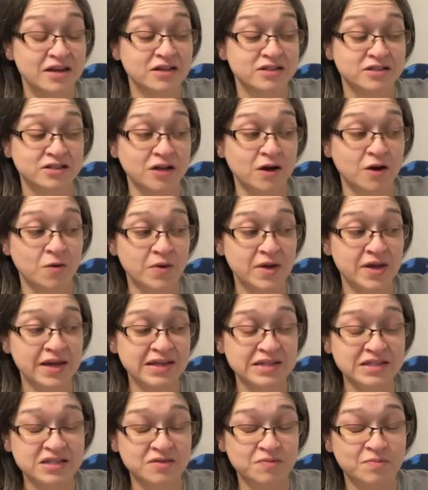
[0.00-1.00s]
So
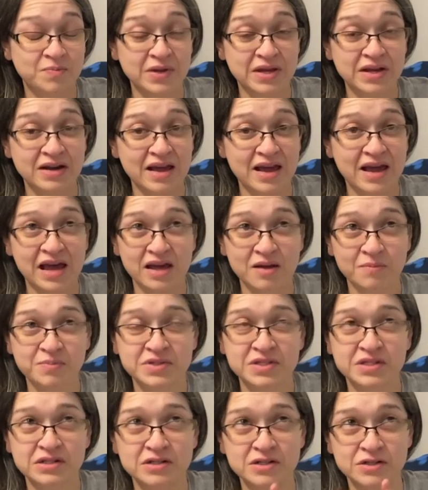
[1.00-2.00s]
it's been
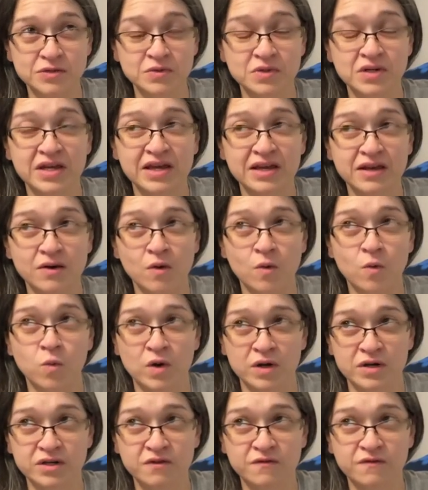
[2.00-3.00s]
absolutely
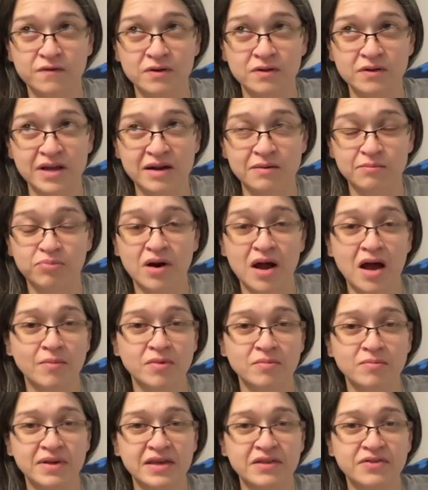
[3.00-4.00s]
wonderful and
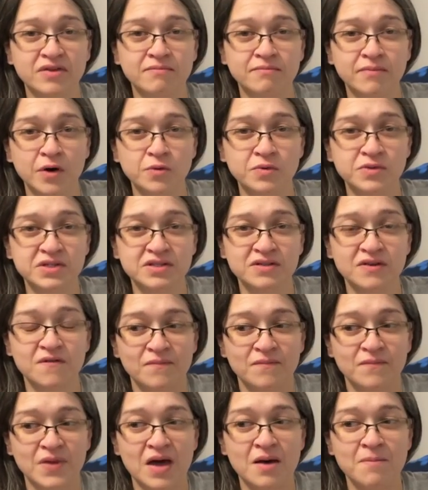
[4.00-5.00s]
probably the most
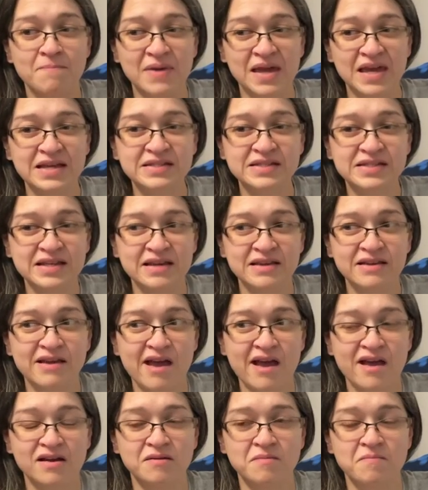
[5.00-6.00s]
amazing
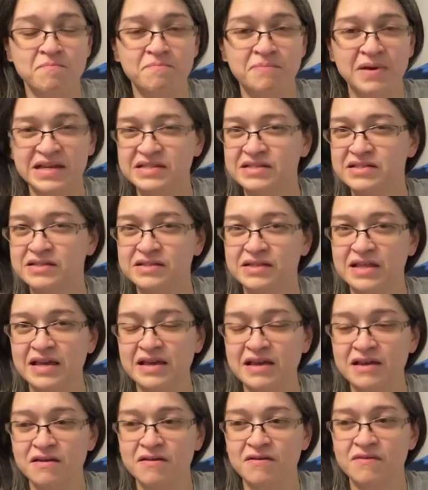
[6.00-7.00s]
and best
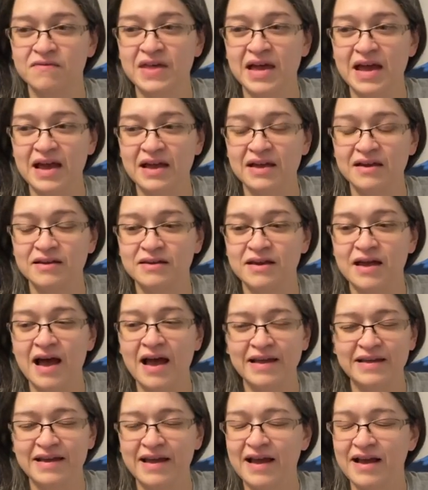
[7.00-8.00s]
thing that
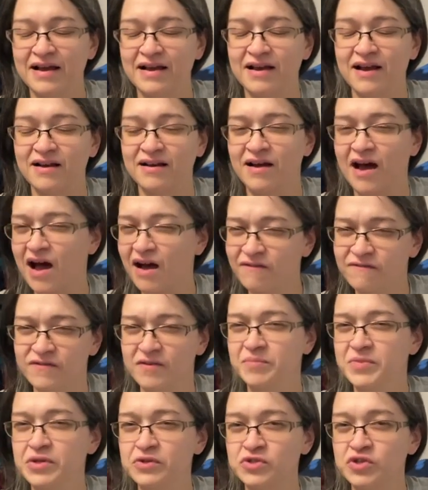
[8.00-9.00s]
I got
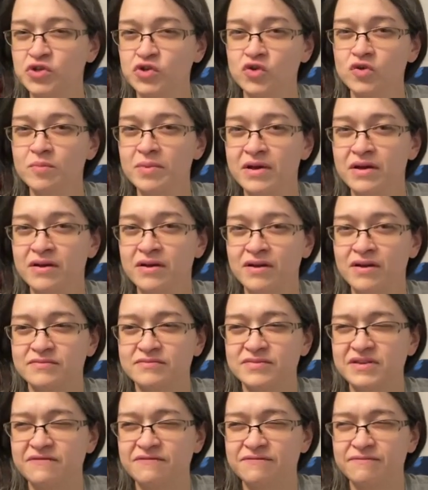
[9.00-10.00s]
from YouTube.
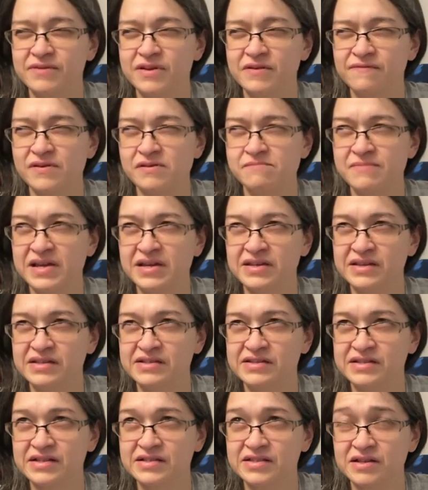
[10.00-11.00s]
If I'm making
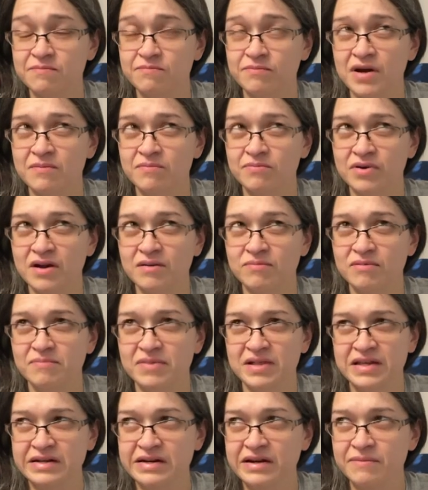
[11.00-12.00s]
sense, I'm
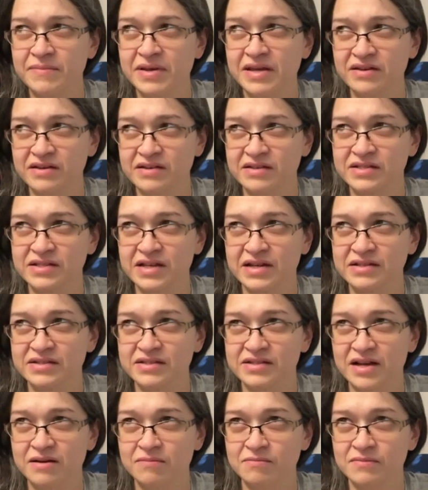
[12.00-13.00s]
probably not making sense.
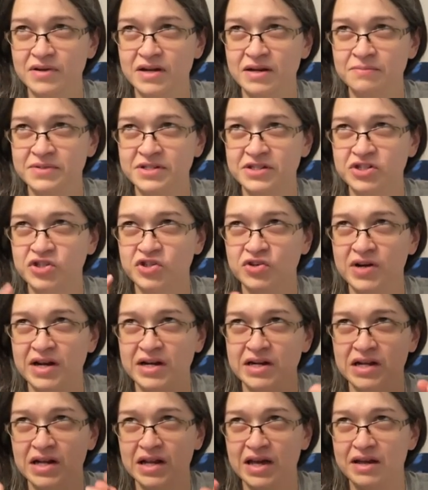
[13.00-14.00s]
I'm just trying
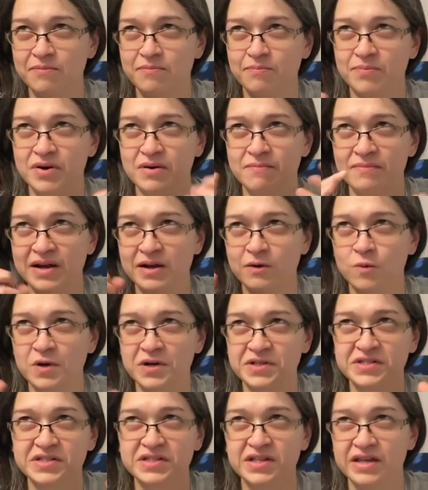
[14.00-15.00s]
to like put my
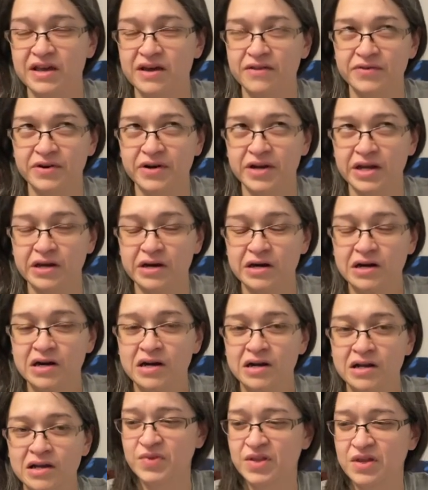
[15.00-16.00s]
words together here.
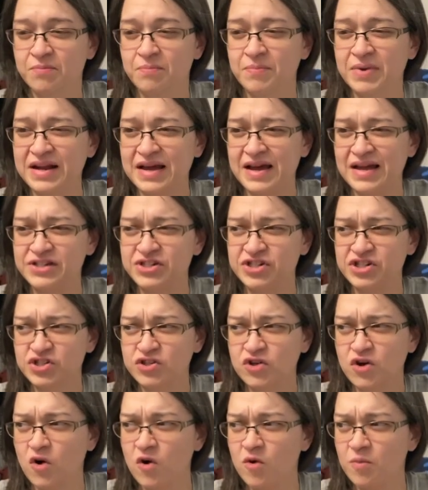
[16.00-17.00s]
But I just
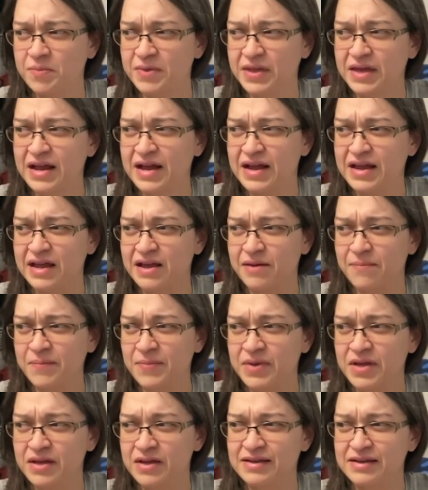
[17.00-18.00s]
hope that I am
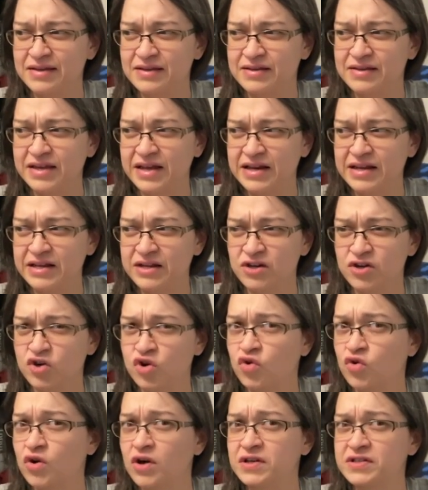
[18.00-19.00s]
getting
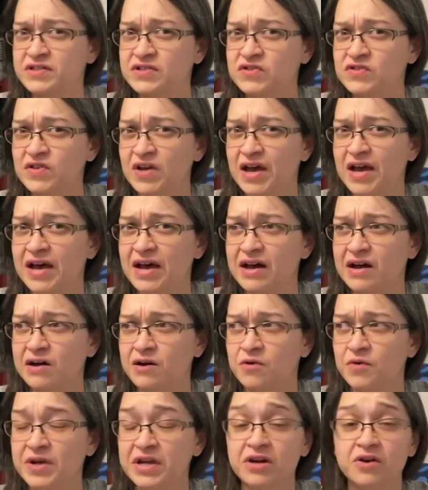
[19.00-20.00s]
across
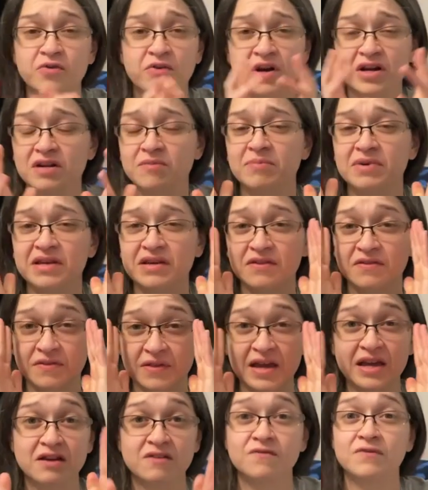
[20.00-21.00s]
how incredibly
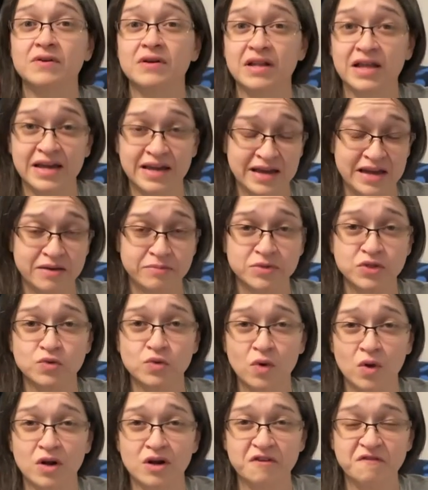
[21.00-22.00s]
thankful I am to
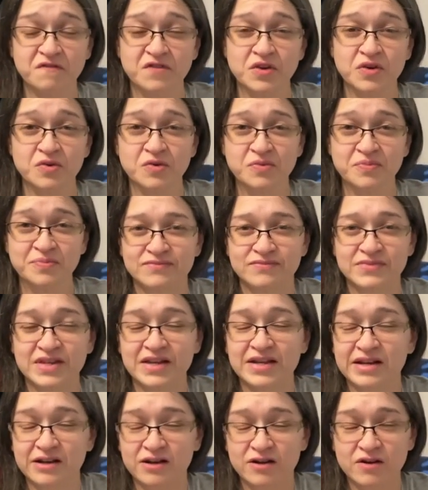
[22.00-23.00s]
all of you.
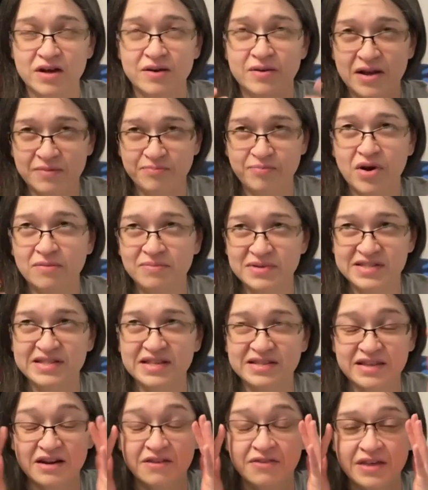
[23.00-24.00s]
And I know I probably said
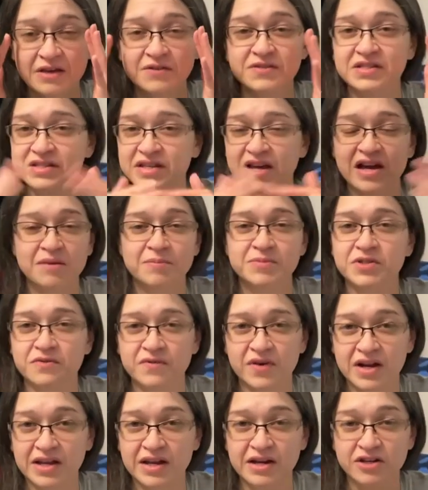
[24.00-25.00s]
that 1,000 times
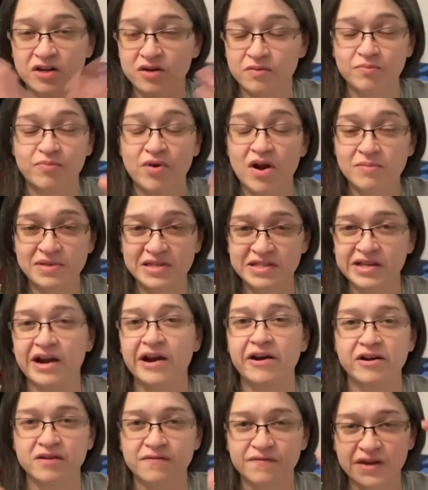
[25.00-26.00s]
already and you're probably
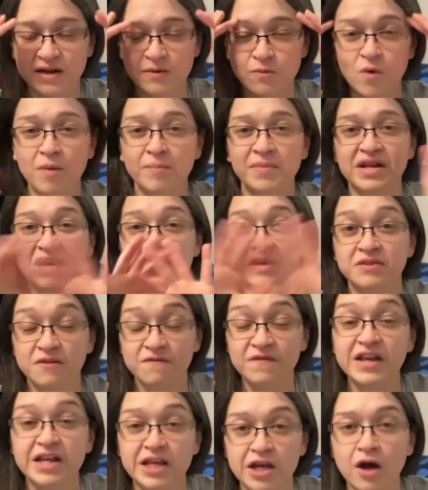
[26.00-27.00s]
tired of it and want me to end the
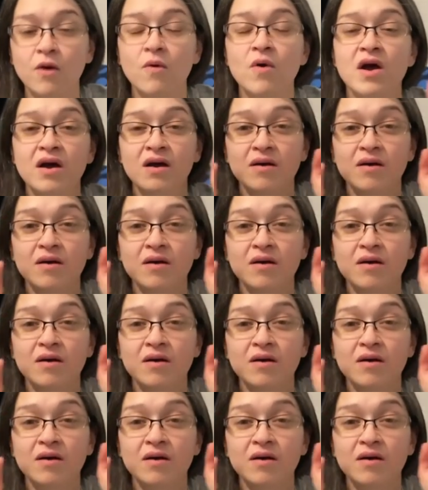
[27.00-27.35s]
video.